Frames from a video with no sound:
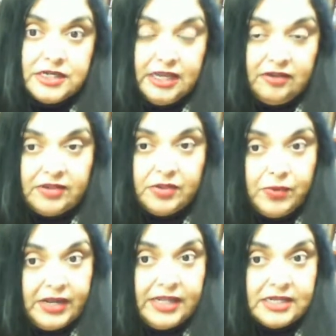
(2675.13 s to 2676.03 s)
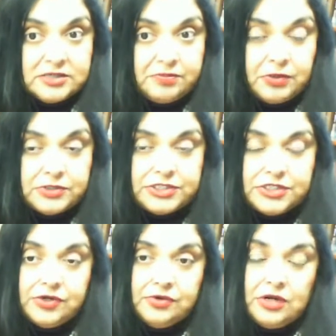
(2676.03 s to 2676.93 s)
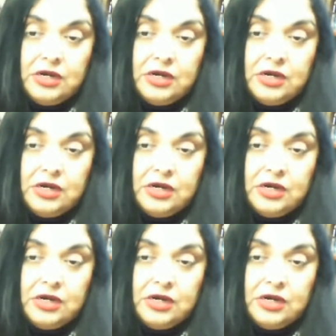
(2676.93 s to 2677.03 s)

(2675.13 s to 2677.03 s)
even the way they're supposed to.